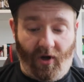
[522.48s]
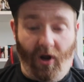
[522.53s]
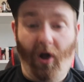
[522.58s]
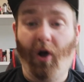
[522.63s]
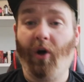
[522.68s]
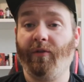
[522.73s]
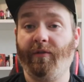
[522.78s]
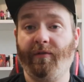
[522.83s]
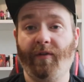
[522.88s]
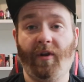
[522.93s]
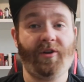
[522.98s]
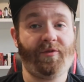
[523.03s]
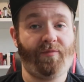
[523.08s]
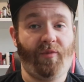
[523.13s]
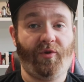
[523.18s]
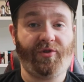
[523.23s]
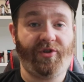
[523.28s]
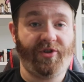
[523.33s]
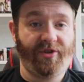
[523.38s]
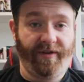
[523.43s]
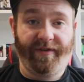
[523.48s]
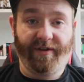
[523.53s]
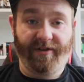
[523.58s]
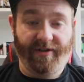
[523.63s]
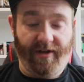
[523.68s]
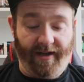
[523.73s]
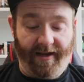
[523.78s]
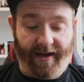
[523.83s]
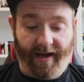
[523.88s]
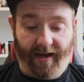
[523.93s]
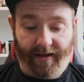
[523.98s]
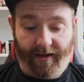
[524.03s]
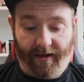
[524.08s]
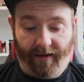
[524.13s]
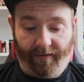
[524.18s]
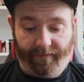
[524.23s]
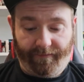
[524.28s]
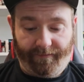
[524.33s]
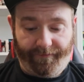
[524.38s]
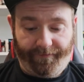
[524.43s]
on as much as they physically can
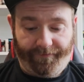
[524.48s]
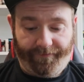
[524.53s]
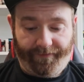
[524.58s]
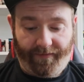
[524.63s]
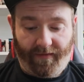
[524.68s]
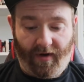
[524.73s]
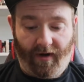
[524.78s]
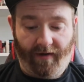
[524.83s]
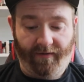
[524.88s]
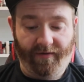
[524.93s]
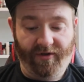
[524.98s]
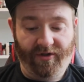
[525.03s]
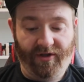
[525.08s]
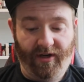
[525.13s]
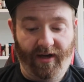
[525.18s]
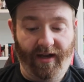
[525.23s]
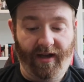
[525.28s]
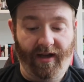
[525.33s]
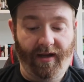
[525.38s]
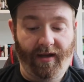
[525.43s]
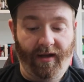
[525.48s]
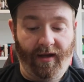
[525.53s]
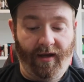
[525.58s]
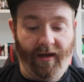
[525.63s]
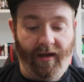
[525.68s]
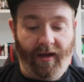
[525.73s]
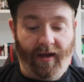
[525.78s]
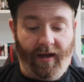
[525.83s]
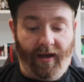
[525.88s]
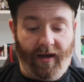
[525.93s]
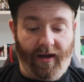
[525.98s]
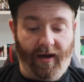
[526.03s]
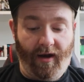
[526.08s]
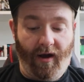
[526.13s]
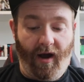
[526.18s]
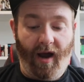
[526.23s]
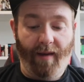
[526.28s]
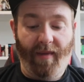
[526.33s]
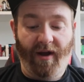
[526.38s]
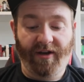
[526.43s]
do. Obviously, you know,
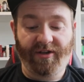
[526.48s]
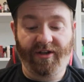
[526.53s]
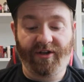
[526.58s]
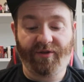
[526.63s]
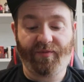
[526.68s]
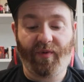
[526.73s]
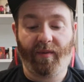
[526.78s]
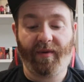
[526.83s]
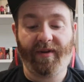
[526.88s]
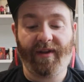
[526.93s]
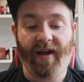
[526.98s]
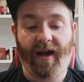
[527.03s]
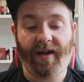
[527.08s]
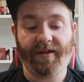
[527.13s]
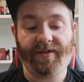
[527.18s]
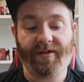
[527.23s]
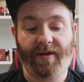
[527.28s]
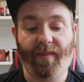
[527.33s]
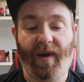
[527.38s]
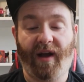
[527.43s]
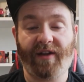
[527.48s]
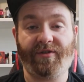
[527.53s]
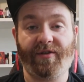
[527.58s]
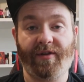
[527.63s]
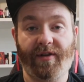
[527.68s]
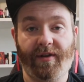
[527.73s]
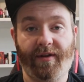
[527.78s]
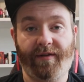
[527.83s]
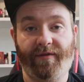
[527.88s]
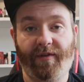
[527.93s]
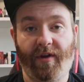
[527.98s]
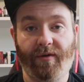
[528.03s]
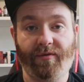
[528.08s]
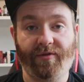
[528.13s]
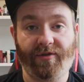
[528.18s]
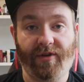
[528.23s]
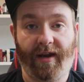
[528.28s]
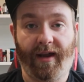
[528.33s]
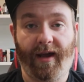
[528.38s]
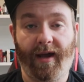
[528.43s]
I imagine it's probably down to the battery that they've
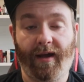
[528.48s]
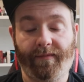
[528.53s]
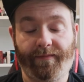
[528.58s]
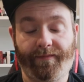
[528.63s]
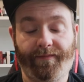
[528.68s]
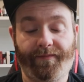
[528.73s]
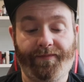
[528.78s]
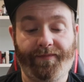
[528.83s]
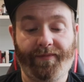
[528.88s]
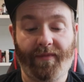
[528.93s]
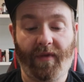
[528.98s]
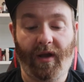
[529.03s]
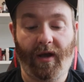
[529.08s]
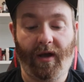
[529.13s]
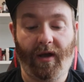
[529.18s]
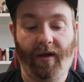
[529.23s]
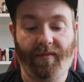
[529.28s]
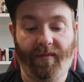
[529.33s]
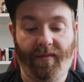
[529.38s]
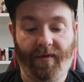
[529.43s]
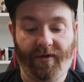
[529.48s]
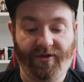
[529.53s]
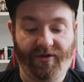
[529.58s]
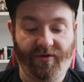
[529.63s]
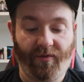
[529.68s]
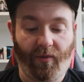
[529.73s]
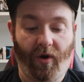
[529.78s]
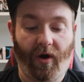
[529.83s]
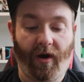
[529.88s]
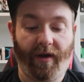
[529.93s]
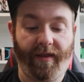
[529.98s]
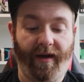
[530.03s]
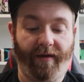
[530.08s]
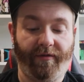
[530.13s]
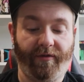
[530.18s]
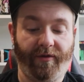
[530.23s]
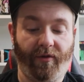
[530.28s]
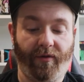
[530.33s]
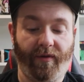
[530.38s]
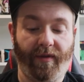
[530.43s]
used in here, as to why they
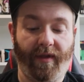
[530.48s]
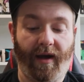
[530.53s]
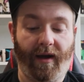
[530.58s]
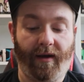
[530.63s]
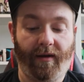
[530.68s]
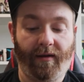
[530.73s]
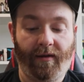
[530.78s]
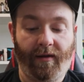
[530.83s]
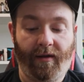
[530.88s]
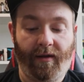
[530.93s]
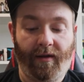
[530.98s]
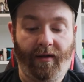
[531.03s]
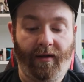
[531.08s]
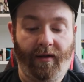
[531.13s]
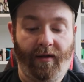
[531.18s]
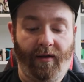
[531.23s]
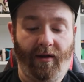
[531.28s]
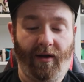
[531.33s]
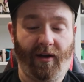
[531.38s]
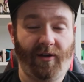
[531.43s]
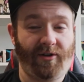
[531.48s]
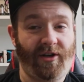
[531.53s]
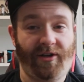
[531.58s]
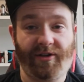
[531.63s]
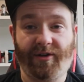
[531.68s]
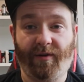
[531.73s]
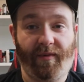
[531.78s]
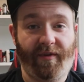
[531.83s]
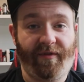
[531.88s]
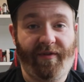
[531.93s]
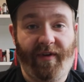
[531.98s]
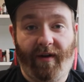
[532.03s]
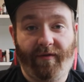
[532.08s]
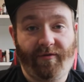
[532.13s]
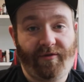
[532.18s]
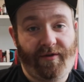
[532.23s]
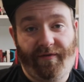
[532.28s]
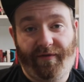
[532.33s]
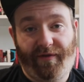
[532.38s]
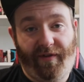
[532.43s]
haven't done that. Like I say, it's only
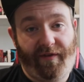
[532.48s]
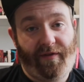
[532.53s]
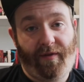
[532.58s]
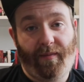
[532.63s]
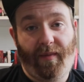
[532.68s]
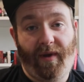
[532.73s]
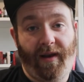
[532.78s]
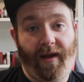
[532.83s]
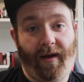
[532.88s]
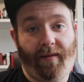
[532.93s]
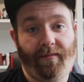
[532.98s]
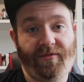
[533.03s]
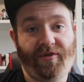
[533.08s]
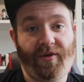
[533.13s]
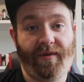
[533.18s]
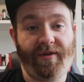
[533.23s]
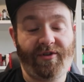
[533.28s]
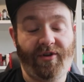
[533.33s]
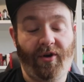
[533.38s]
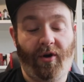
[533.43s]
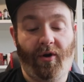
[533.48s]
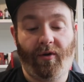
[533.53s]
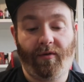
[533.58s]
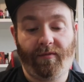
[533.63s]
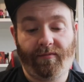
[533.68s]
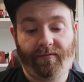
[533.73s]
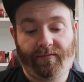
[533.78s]
550 milliamp, so it's not